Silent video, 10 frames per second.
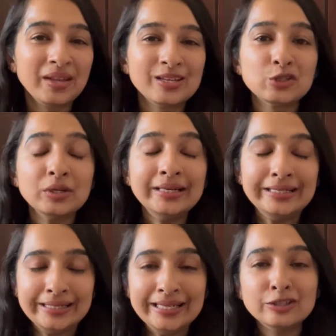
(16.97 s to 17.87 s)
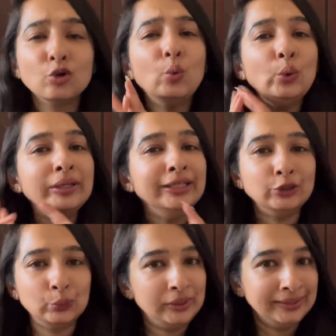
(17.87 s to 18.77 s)
So it needs only
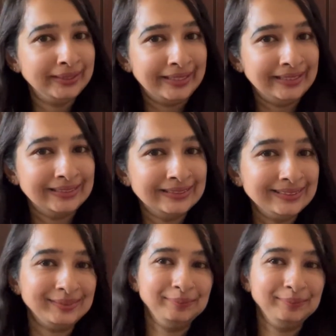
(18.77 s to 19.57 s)
two ingredients.